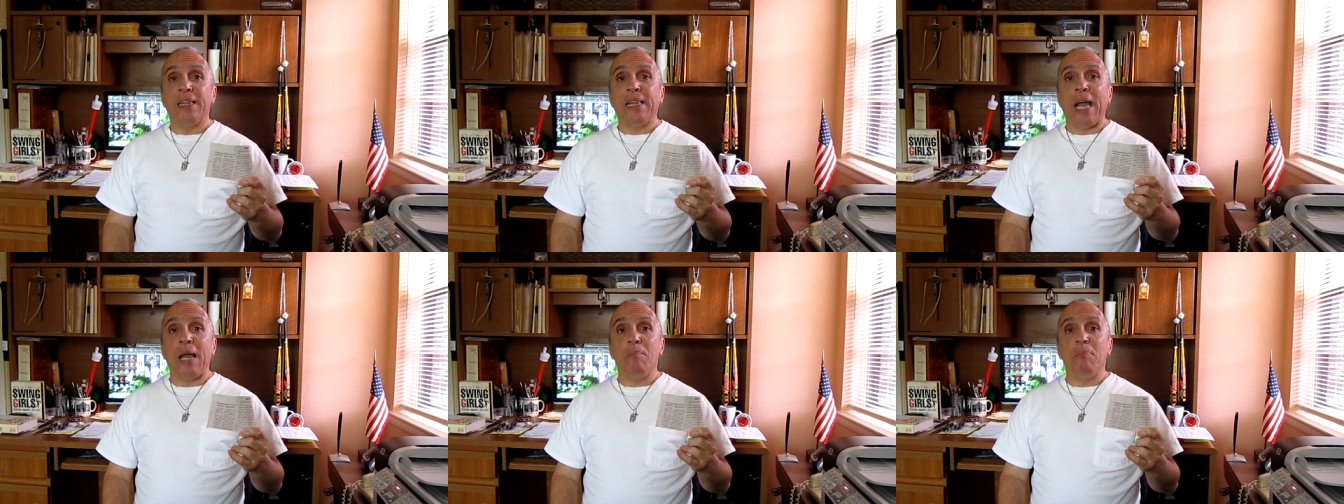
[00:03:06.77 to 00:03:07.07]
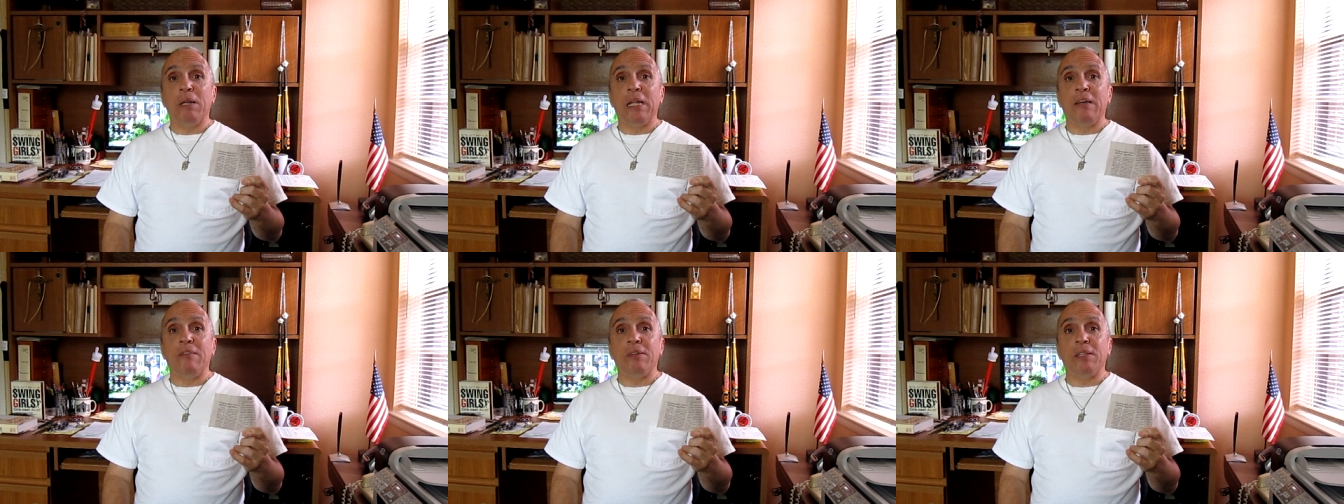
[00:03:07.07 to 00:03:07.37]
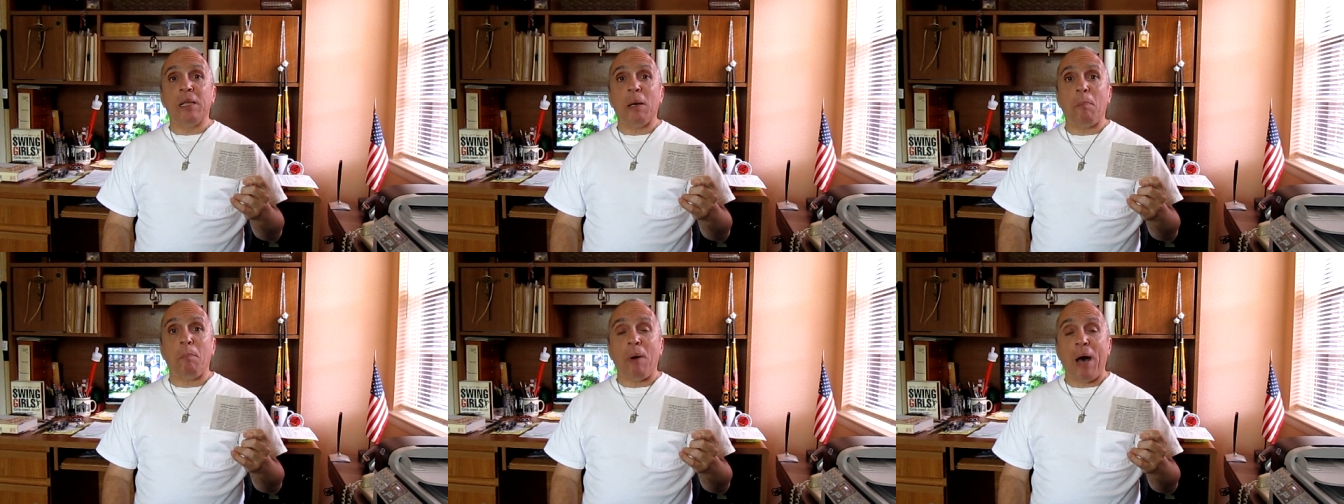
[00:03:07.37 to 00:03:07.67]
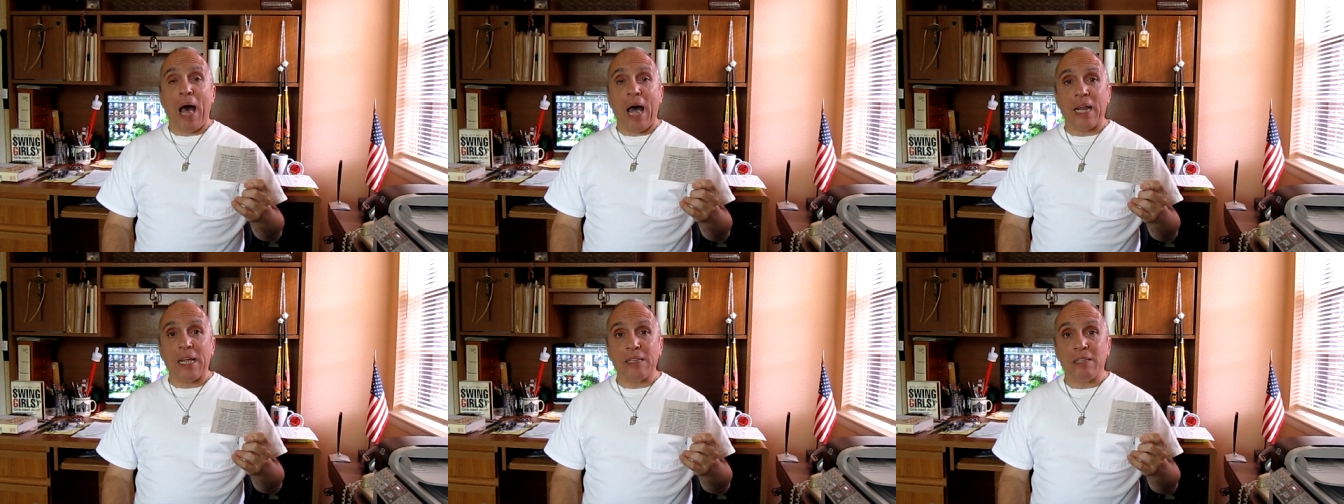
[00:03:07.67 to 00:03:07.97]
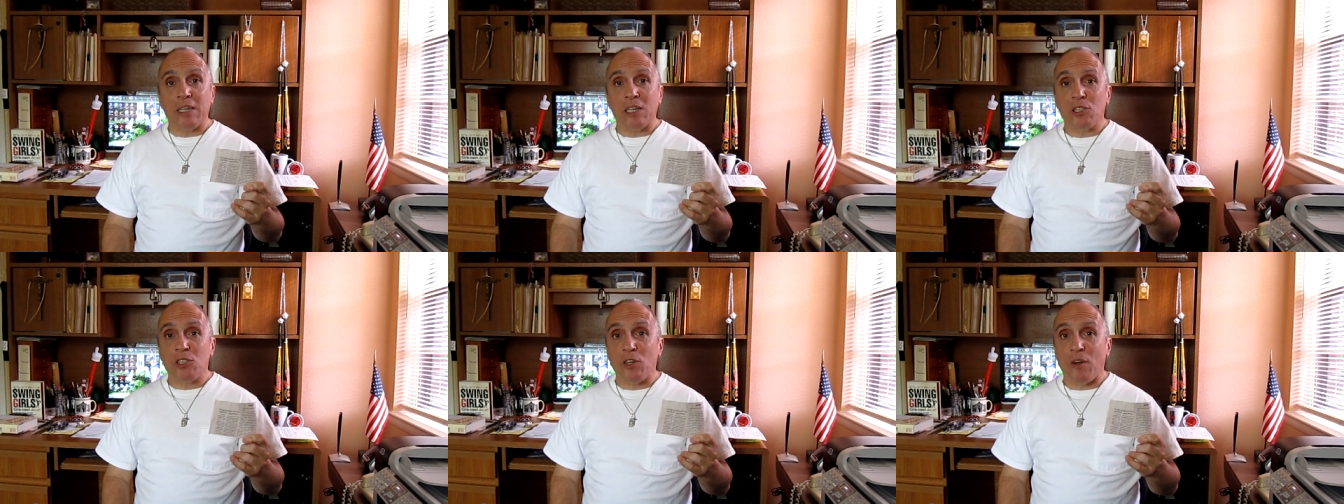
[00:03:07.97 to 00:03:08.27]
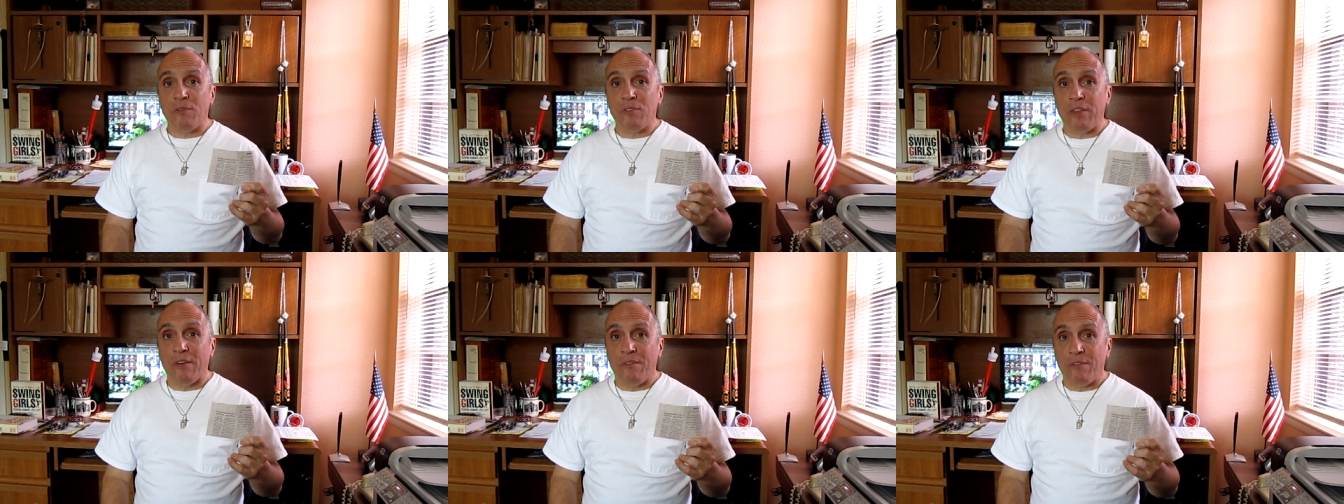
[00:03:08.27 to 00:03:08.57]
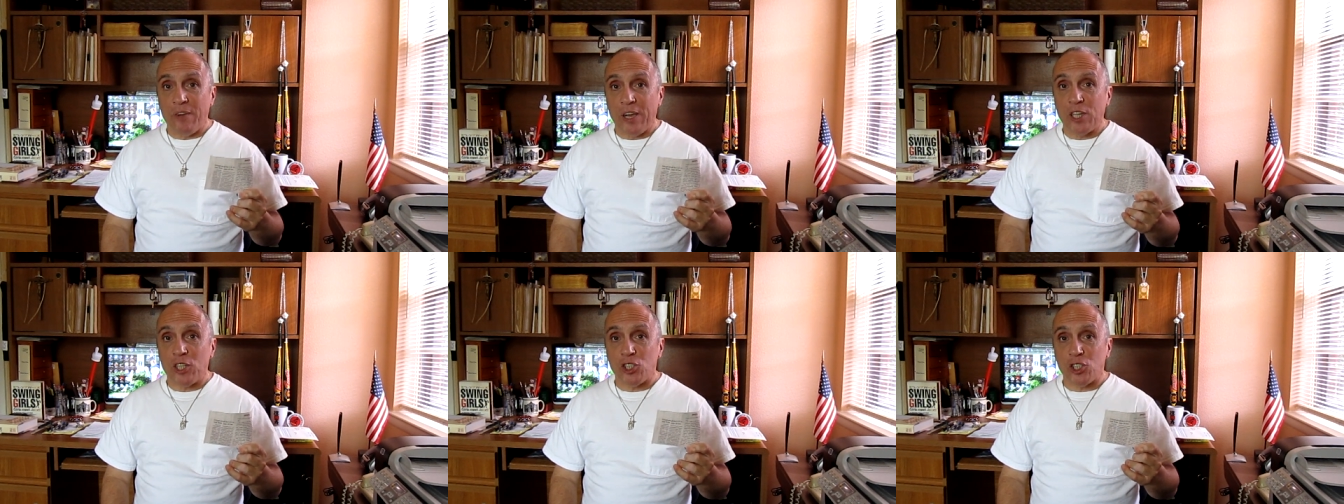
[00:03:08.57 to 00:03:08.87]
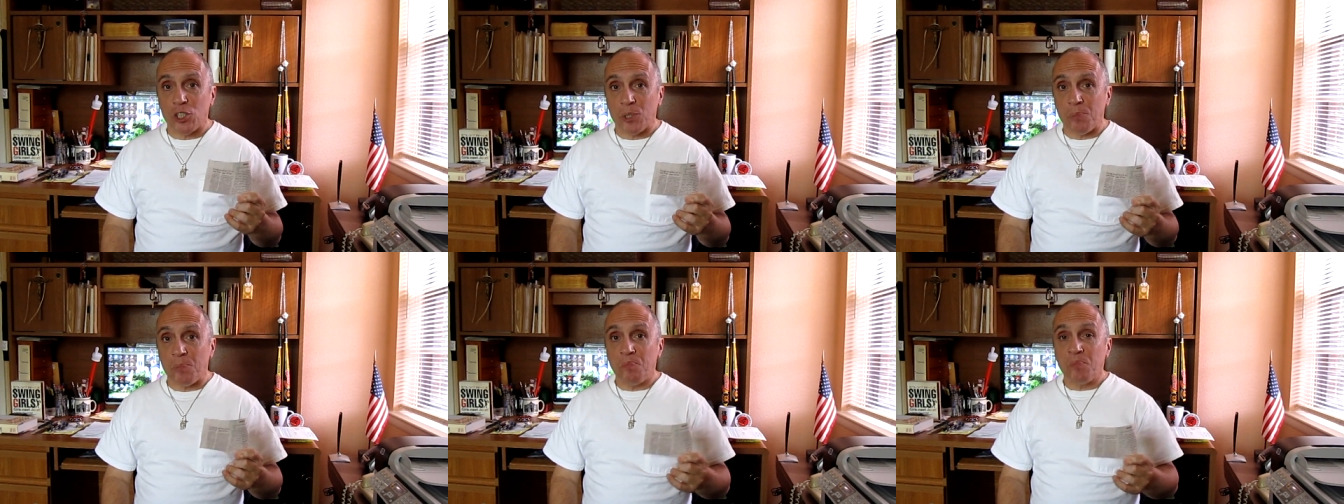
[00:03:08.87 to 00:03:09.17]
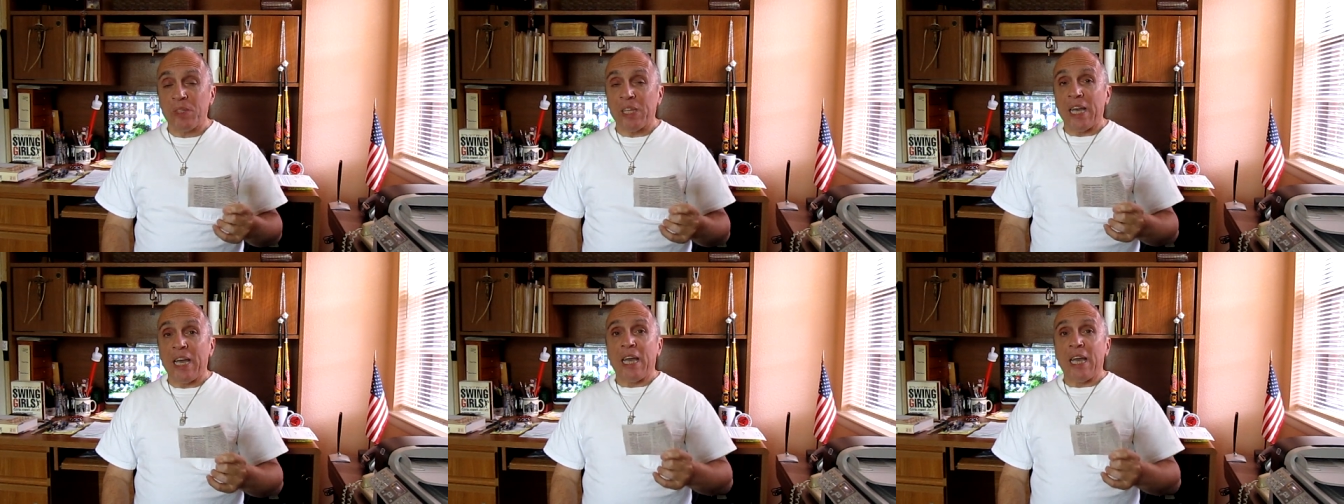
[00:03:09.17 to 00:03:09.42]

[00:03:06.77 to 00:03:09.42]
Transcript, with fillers: They believe in the politics of division.